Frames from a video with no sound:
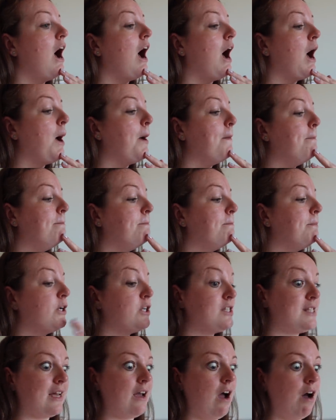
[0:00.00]
Um,
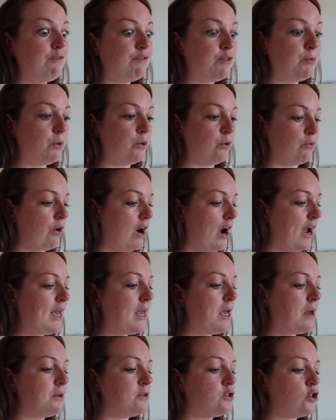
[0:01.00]
because they're comfortable,
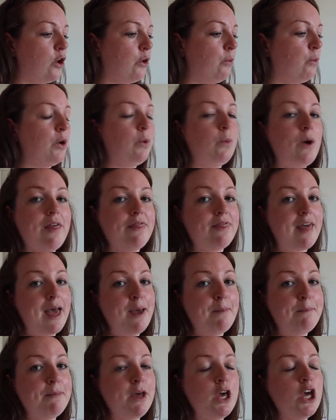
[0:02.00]
right? So I want to wear
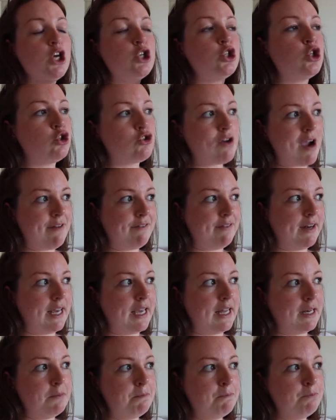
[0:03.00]
them
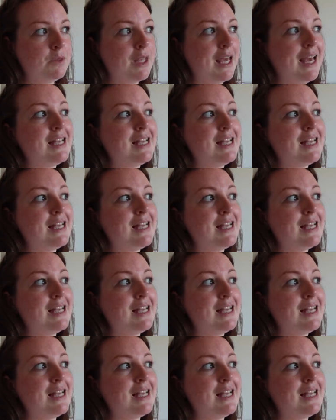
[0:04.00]
traveling.